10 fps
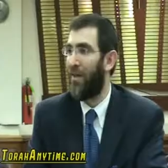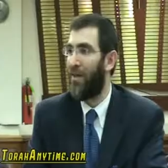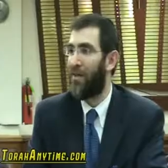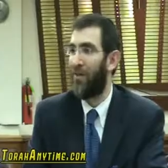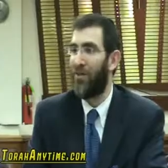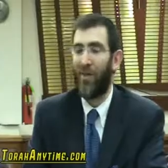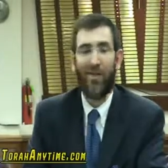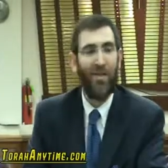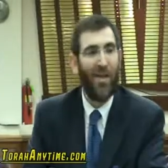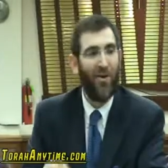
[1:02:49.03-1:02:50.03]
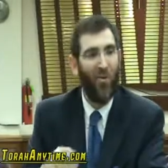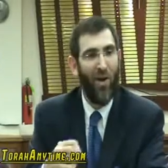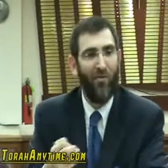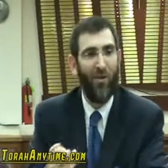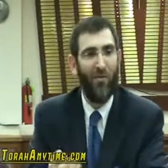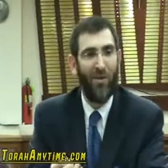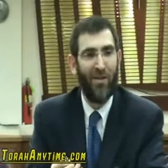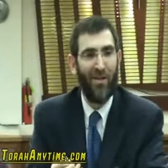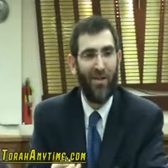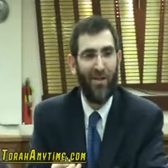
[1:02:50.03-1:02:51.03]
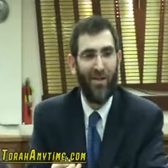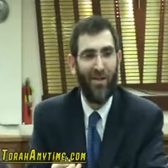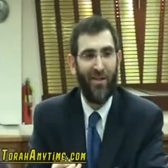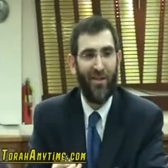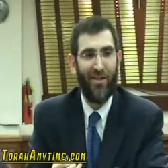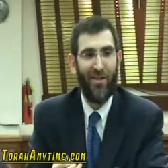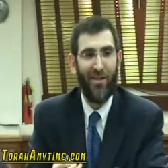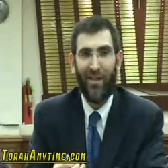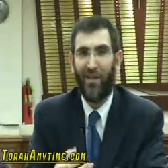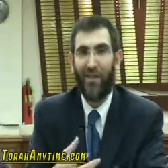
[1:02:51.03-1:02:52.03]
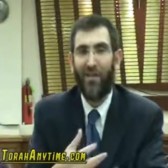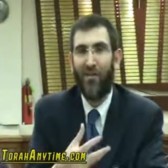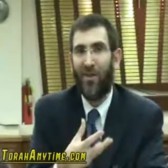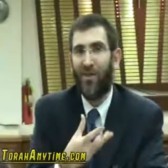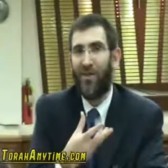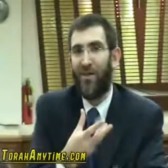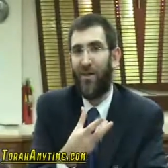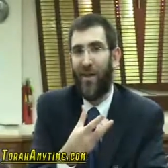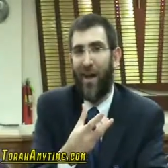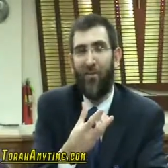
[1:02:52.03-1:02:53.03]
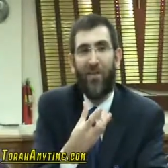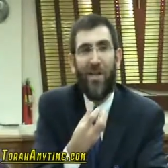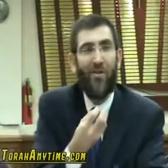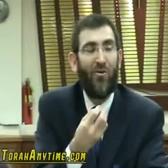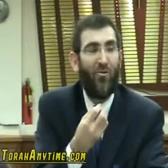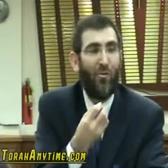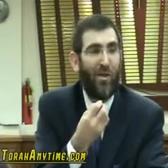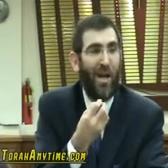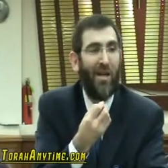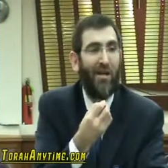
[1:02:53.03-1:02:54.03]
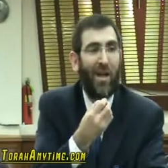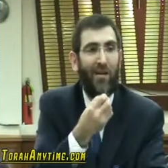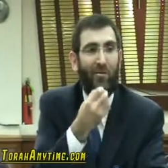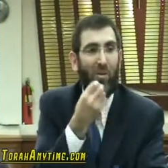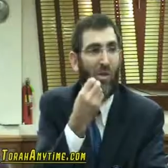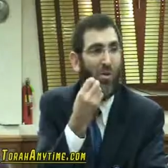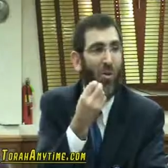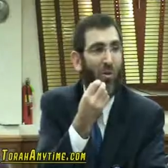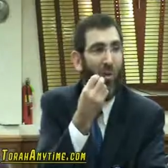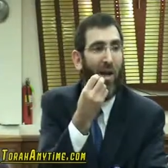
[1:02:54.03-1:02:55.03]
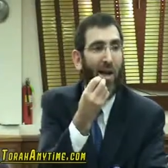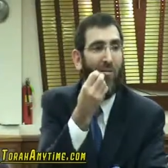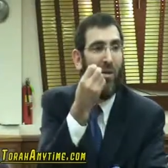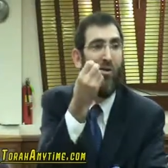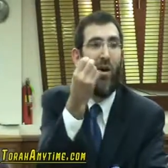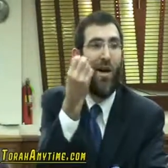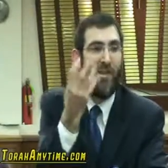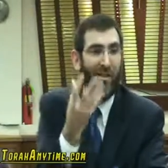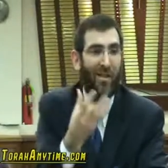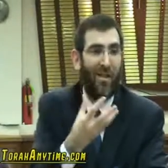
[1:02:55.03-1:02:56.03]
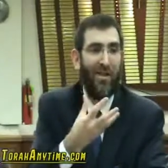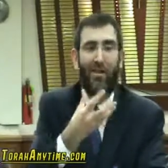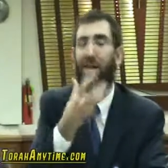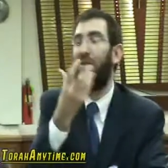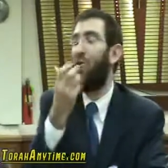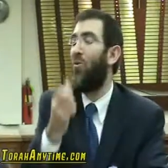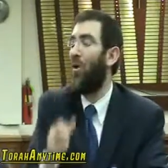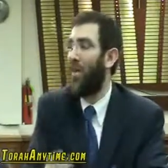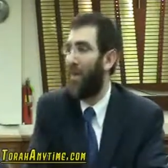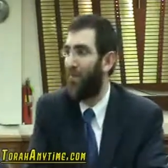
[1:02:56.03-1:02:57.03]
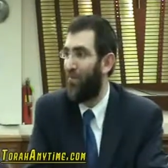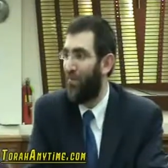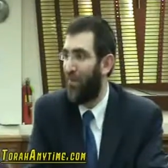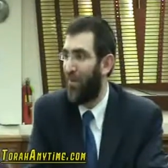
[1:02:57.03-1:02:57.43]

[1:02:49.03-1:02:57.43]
An insult doesn't take away from it. The insult doesn't, I don't need to protect and restore who I am in your eyes because I know who I am.